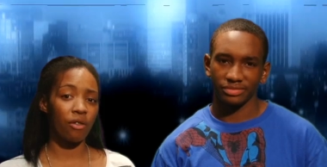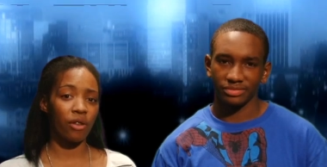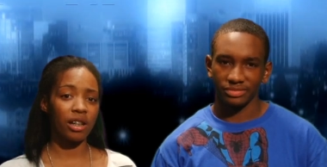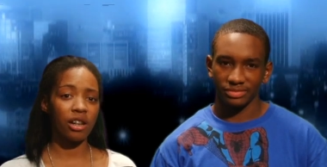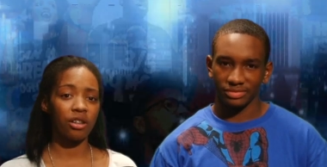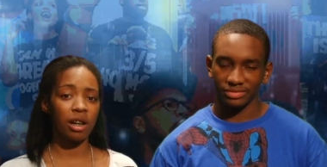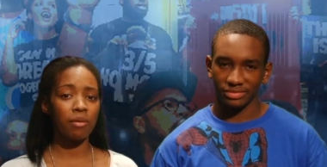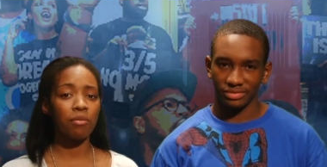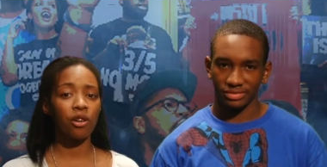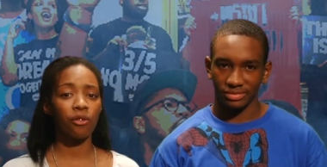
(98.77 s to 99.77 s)
Speaker 1: And right now, young
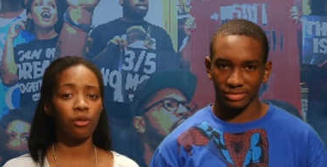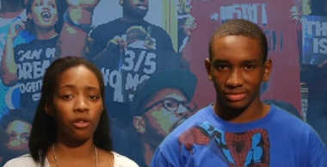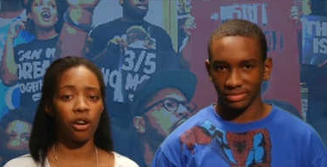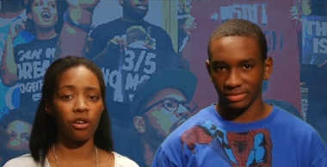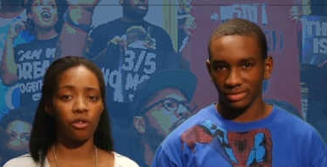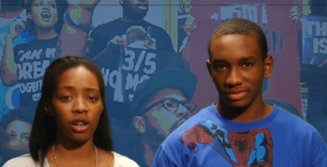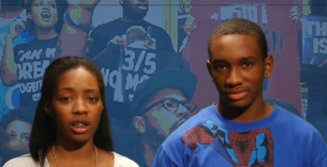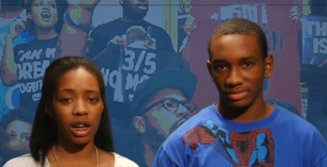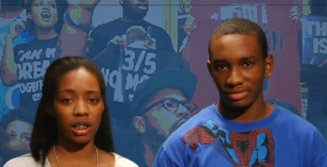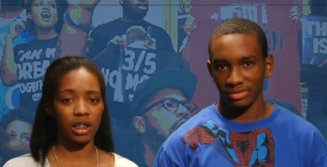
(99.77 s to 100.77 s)
people in Florida are
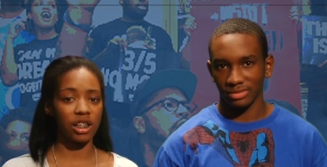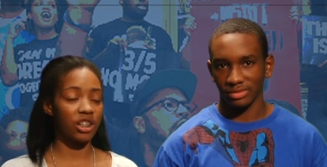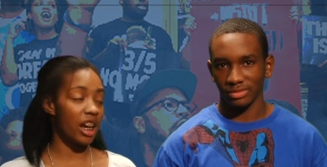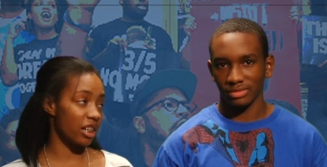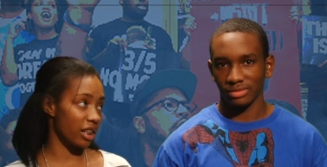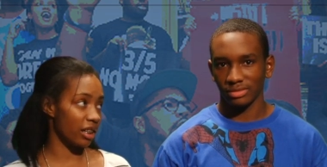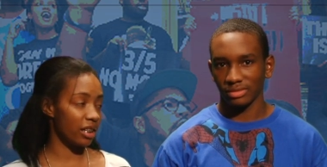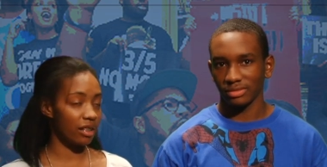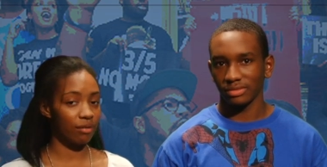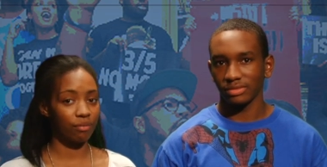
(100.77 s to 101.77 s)
organizing to change
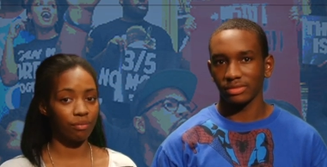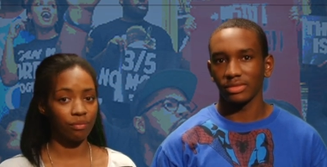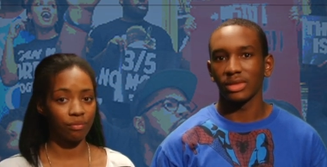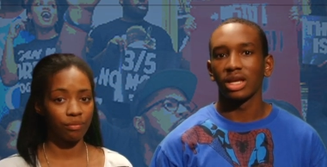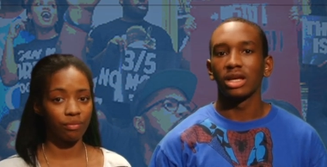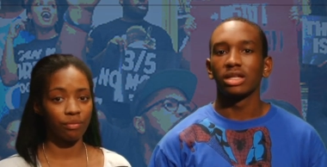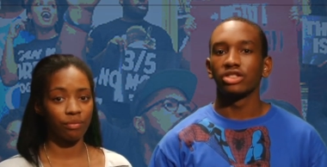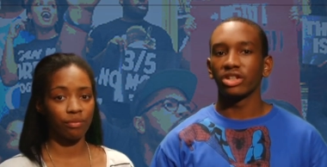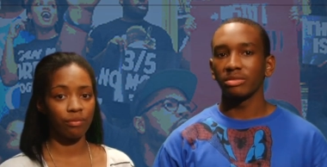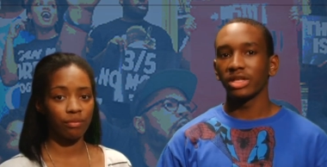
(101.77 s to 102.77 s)
this.
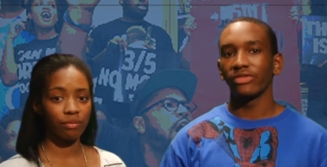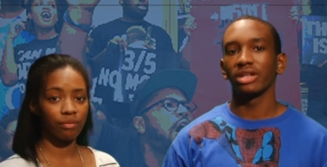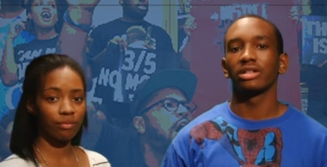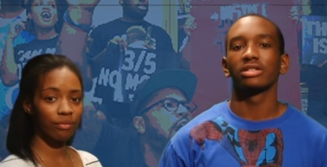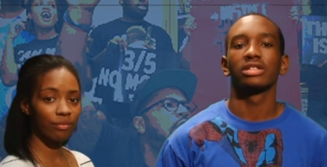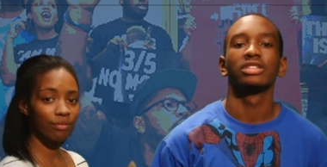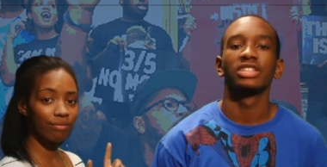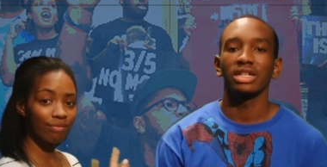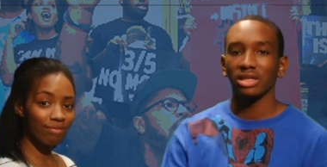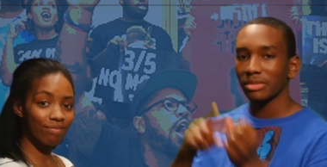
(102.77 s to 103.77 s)
Speaker 2: Dream Defenders.
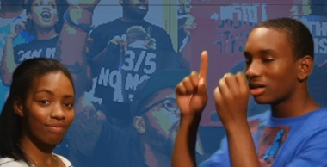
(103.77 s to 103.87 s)
Check them